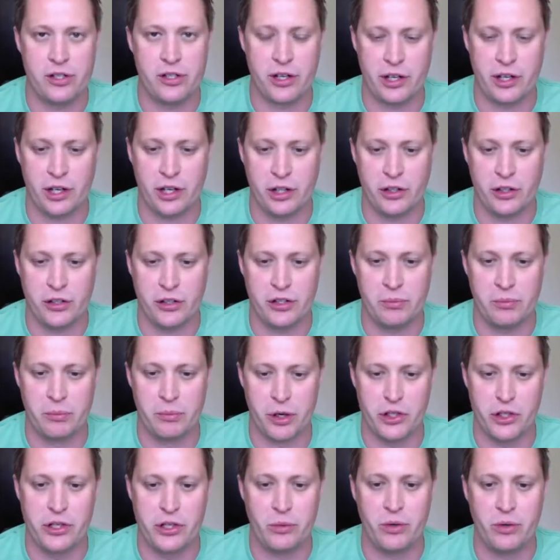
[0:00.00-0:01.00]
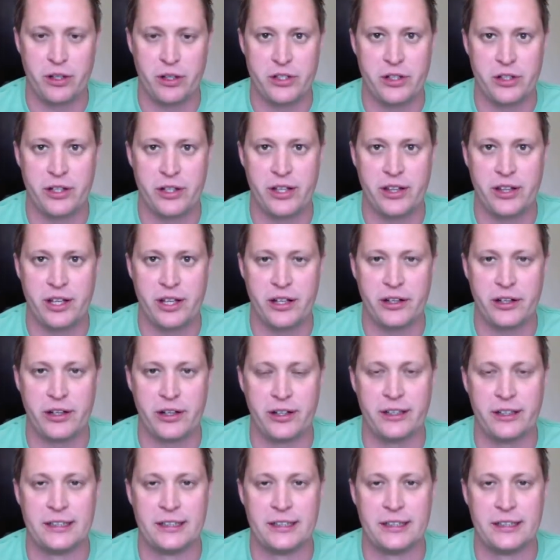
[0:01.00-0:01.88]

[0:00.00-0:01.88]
or like are you using merchant words or anything, or?